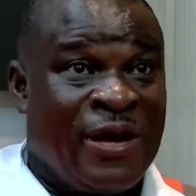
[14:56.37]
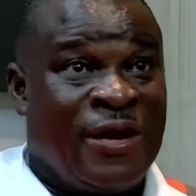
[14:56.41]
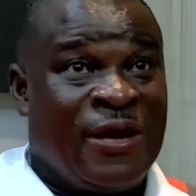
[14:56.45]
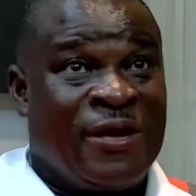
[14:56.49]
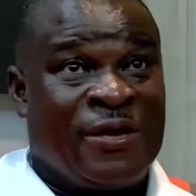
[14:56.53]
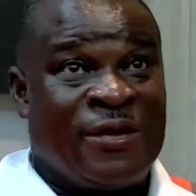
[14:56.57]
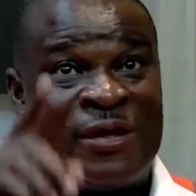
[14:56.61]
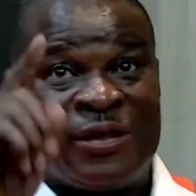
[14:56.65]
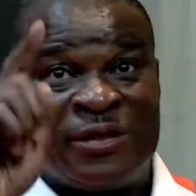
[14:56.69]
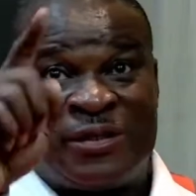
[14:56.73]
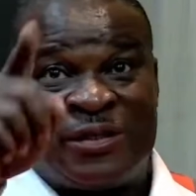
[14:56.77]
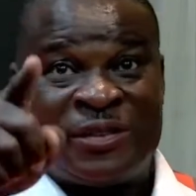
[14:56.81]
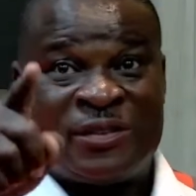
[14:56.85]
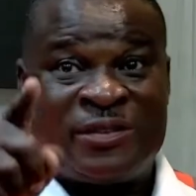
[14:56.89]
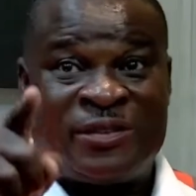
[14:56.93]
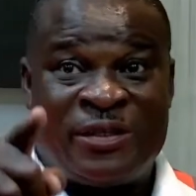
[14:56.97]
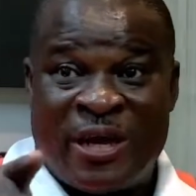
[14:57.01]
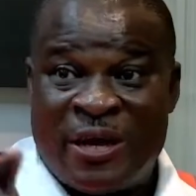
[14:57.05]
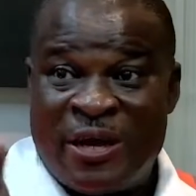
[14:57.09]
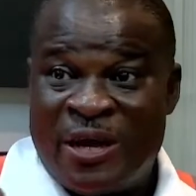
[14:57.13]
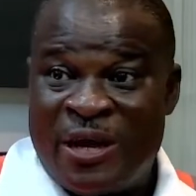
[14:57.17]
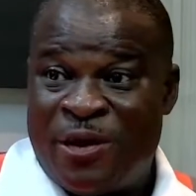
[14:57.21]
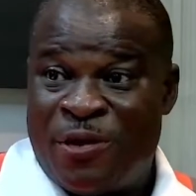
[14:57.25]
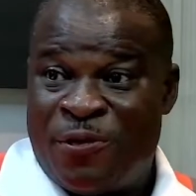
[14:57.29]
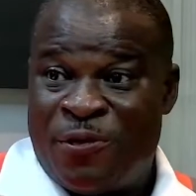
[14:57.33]
this is
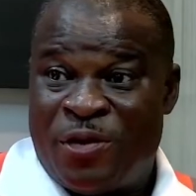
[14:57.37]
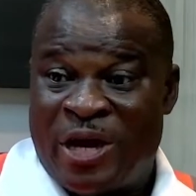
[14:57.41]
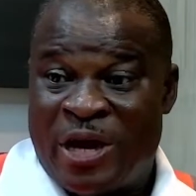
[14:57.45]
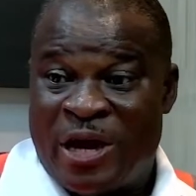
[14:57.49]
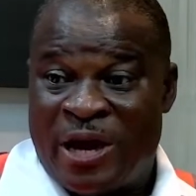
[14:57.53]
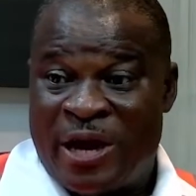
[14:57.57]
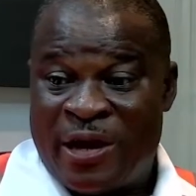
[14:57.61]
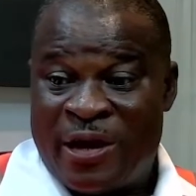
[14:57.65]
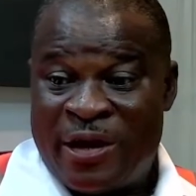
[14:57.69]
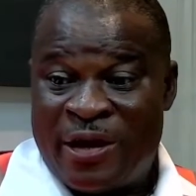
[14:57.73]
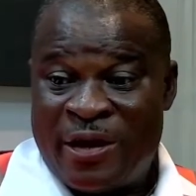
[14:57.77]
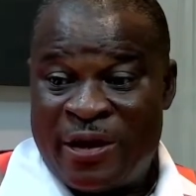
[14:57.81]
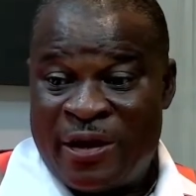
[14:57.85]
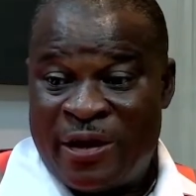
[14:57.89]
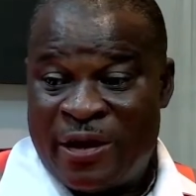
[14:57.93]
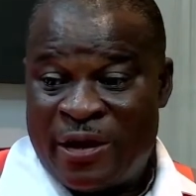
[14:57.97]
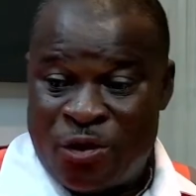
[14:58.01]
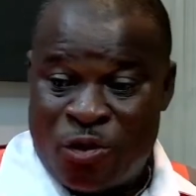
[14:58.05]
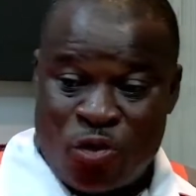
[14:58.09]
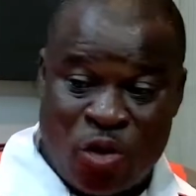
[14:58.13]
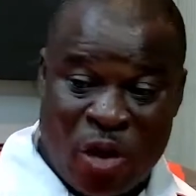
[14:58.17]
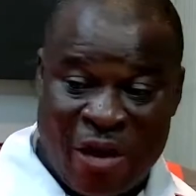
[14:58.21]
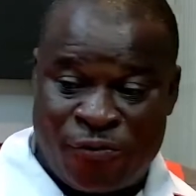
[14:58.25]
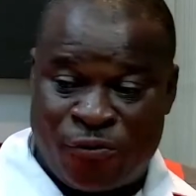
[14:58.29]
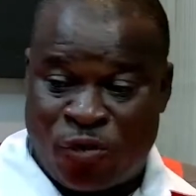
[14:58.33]
the area.
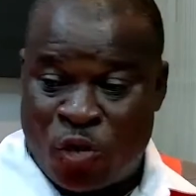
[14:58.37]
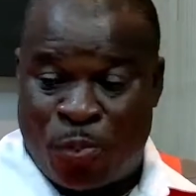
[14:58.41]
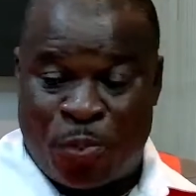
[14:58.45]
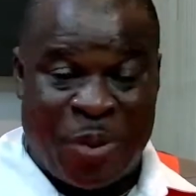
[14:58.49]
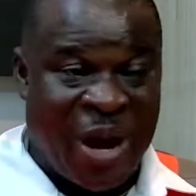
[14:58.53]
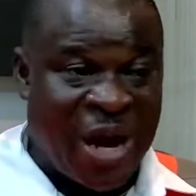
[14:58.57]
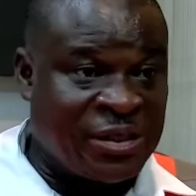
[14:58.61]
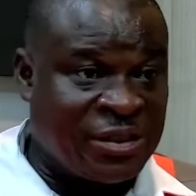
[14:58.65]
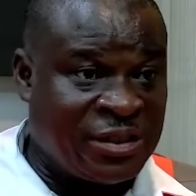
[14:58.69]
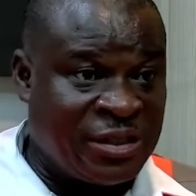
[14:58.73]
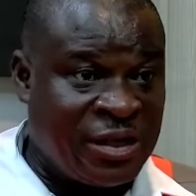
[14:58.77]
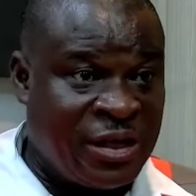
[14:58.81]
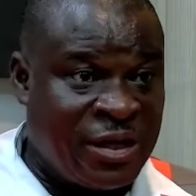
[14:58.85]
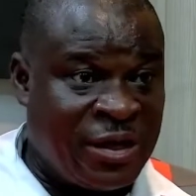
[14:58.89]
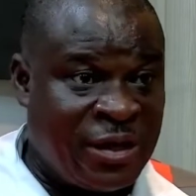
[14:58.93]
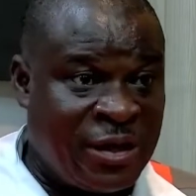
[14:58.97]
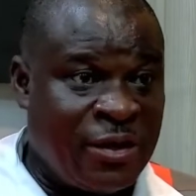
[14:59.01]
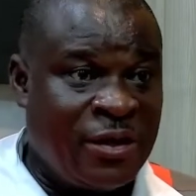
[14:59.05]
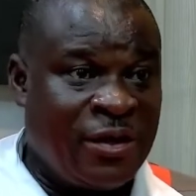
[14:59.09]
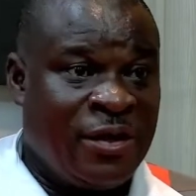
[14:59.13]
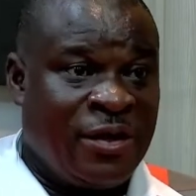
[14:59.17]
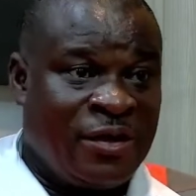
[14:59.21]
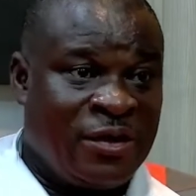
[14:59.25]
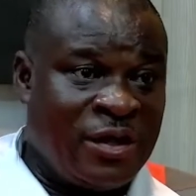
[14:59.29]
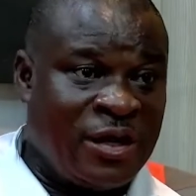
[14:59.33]
You have to pass here.
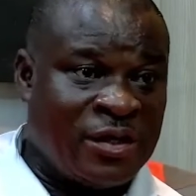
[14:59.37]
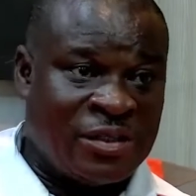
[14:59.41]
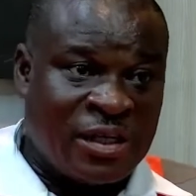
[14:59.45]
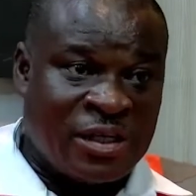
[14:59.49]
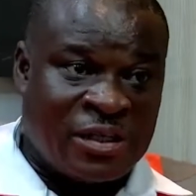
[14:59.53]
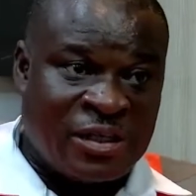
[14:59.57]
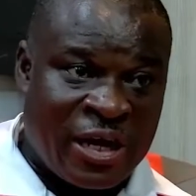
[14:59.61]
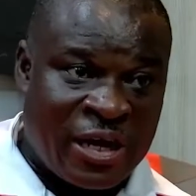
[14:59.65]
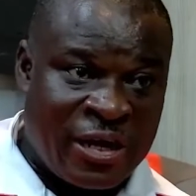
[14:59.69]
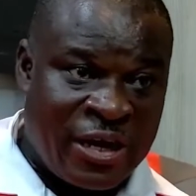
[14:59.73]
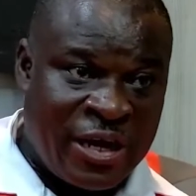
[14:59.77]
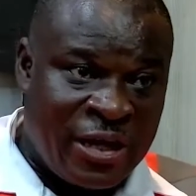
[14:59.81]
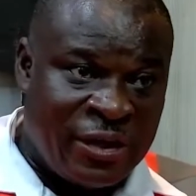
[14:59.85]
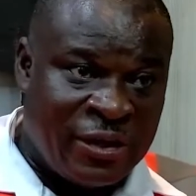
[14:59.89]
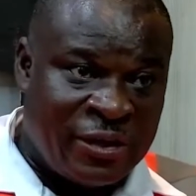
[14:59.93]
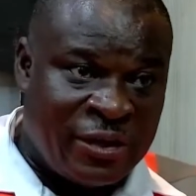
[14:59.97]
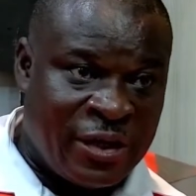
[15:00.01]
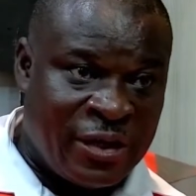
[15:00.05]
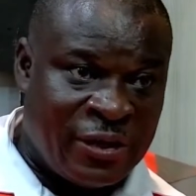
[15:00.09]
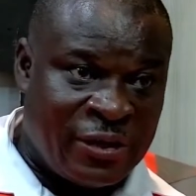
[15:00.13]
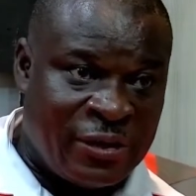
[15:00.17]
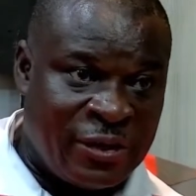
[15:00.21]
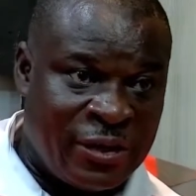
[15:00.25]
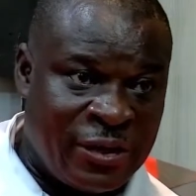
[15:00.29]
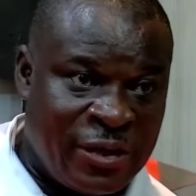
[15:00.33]
There's a tunnel
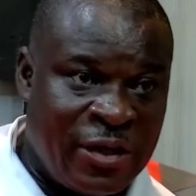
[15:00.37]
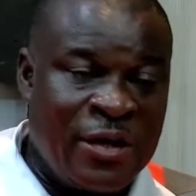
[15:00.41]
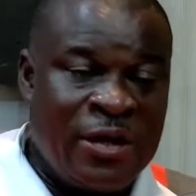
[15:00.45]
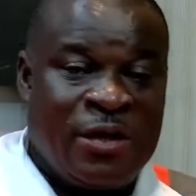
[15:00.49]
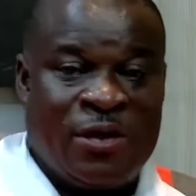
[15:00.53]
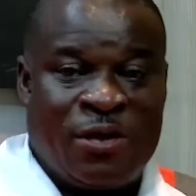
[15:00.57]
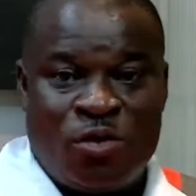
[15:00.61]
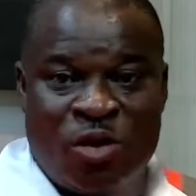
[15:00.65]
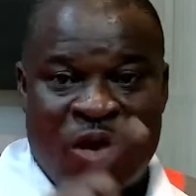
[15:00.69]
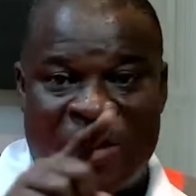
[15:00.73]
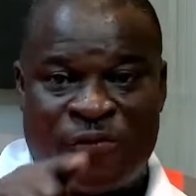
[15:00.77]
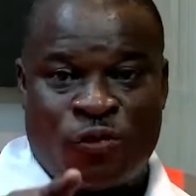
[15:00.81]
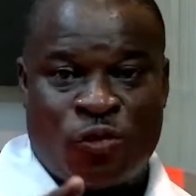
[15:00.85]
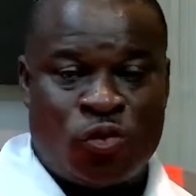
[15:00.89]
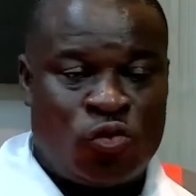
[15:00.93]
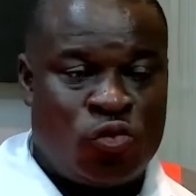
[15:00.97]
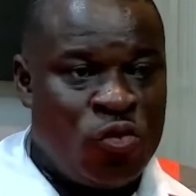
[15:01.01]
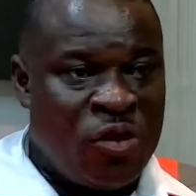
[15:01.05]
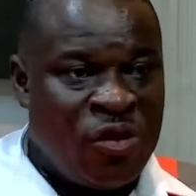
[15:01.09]
there. You have to do